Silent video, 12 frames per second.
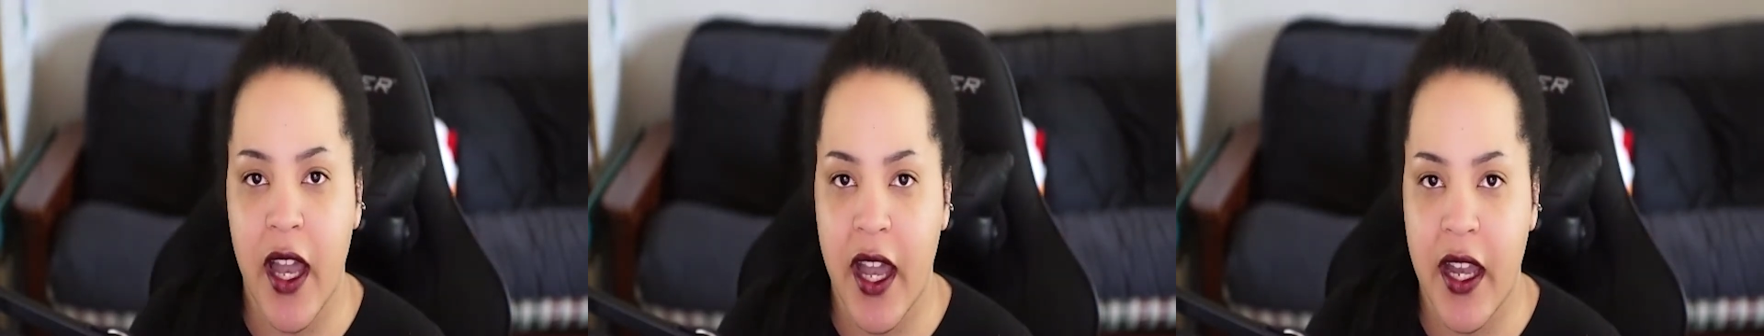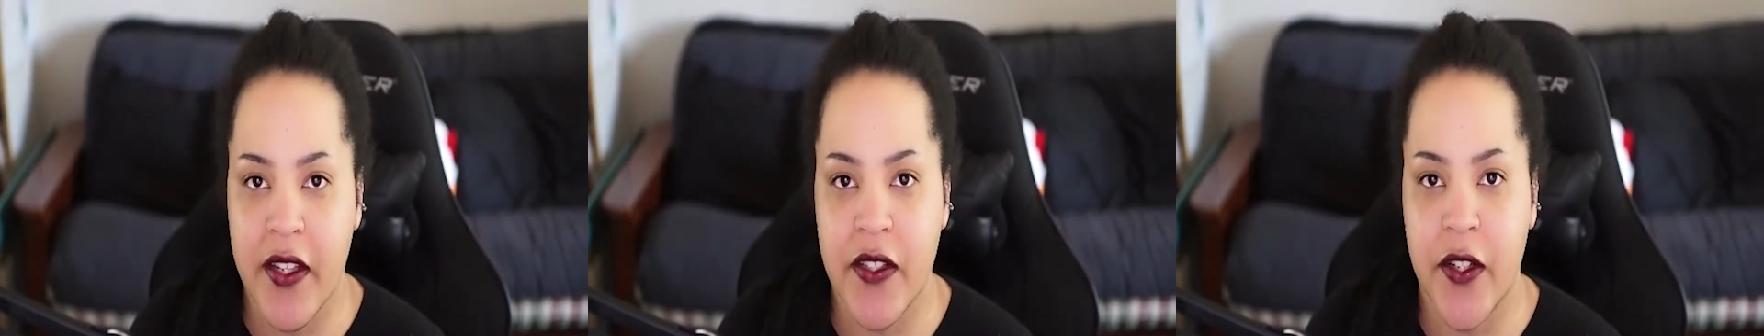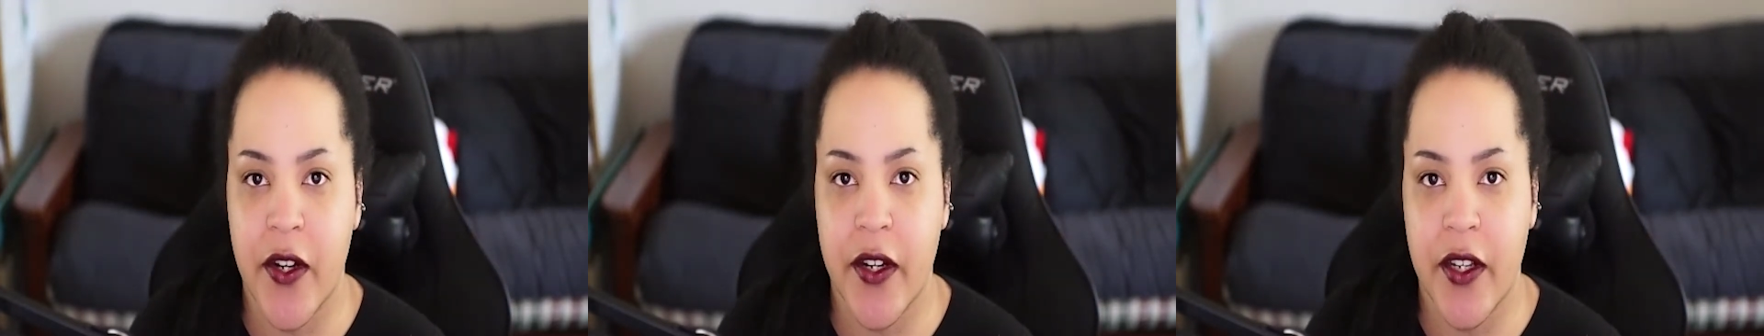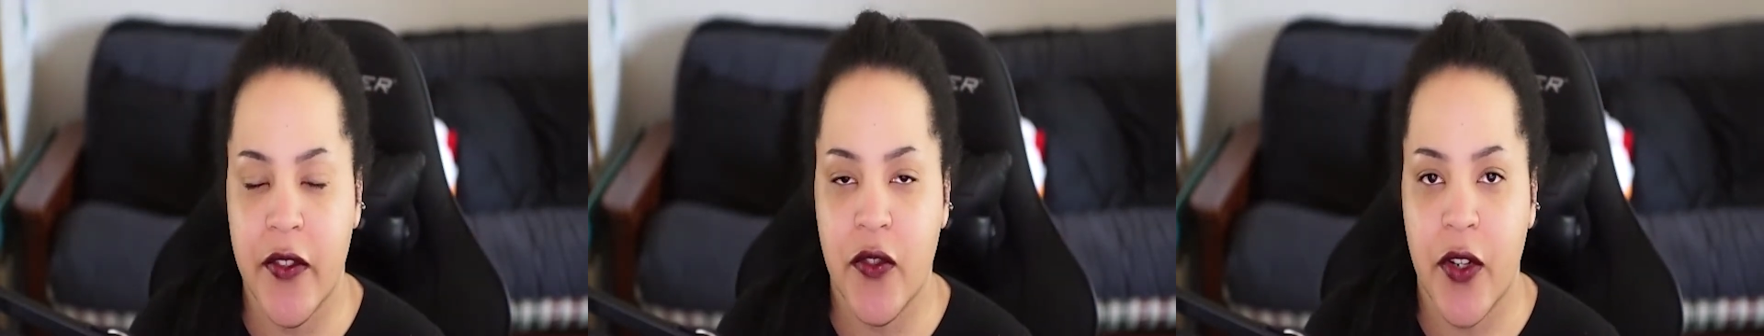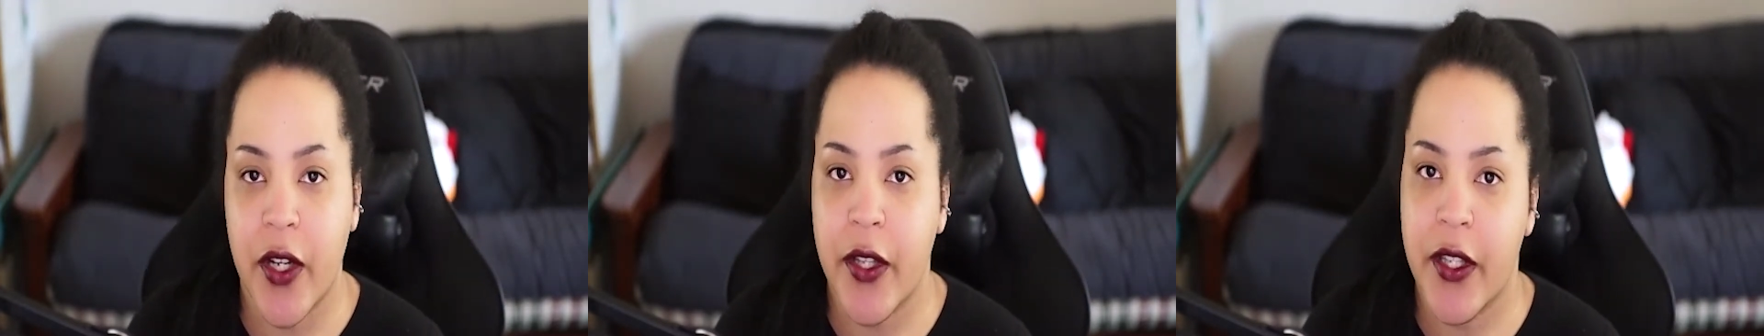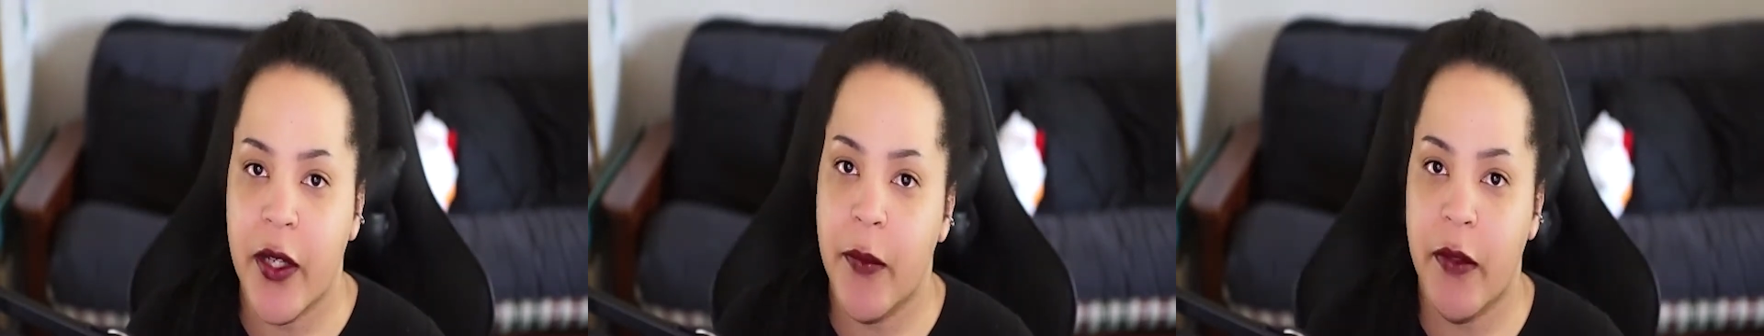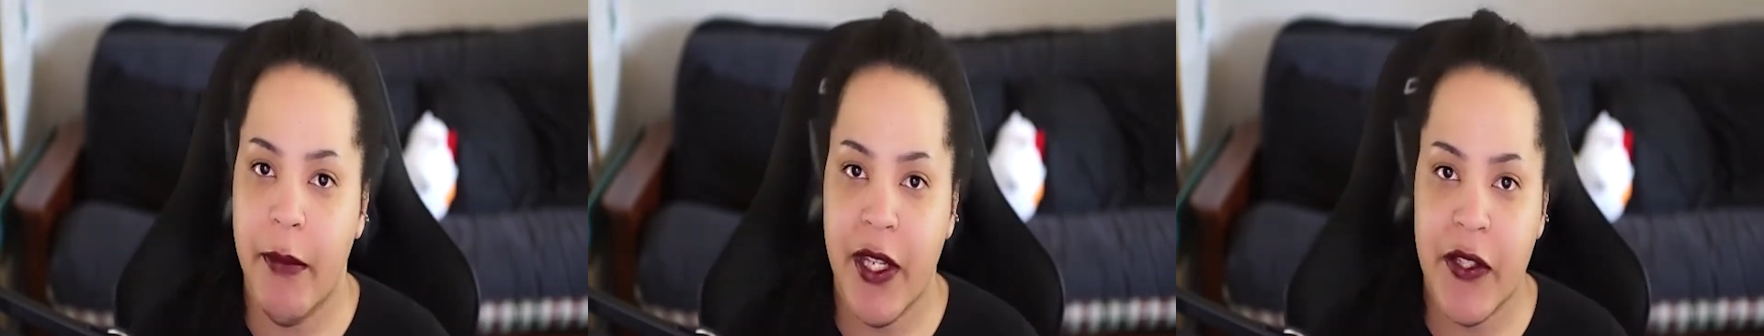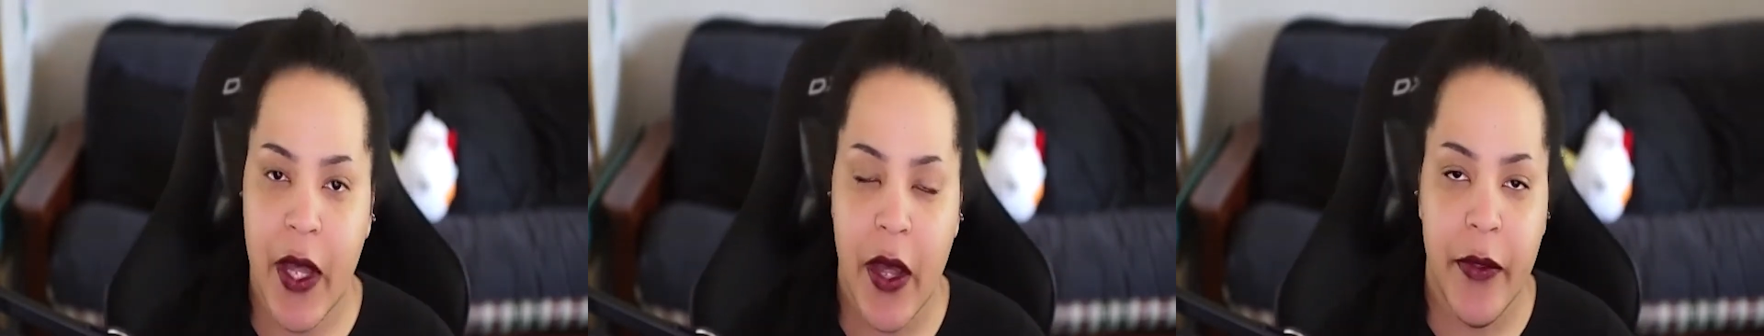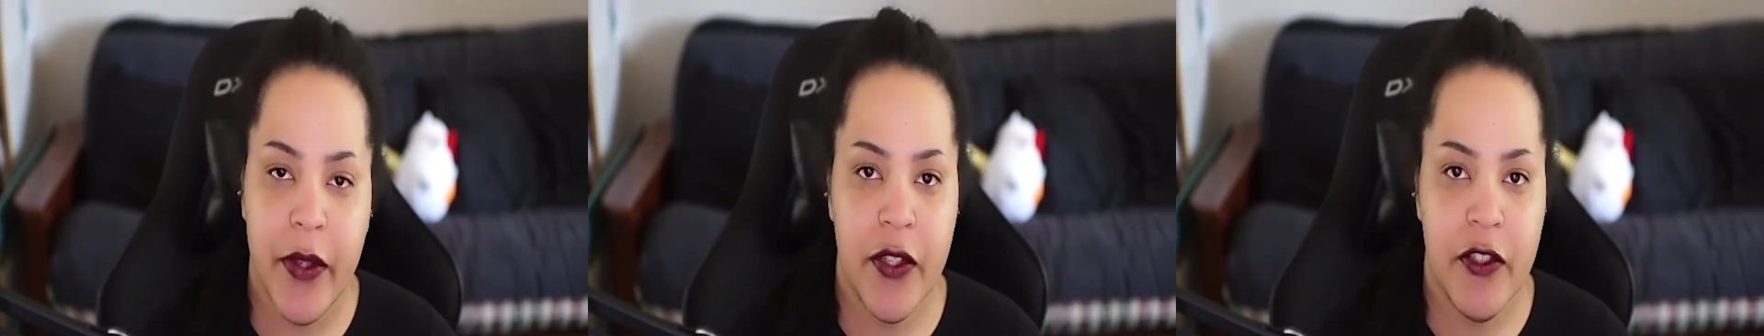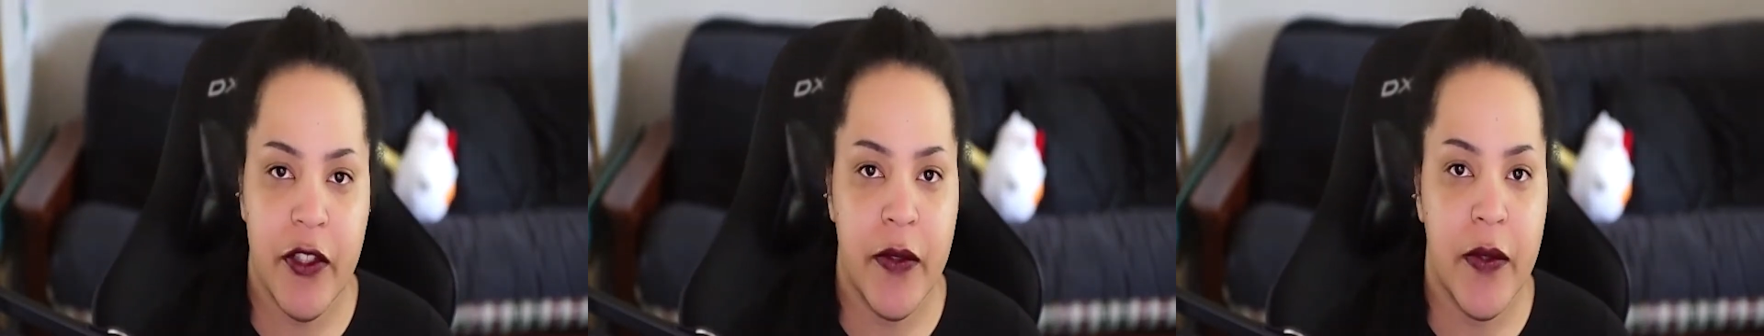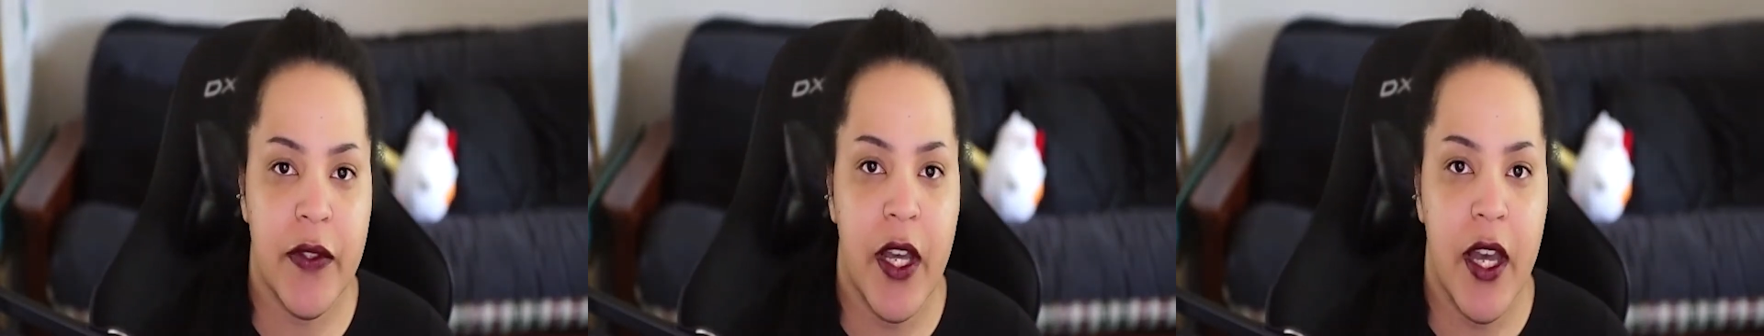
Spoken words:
I started struggling with mental health issues.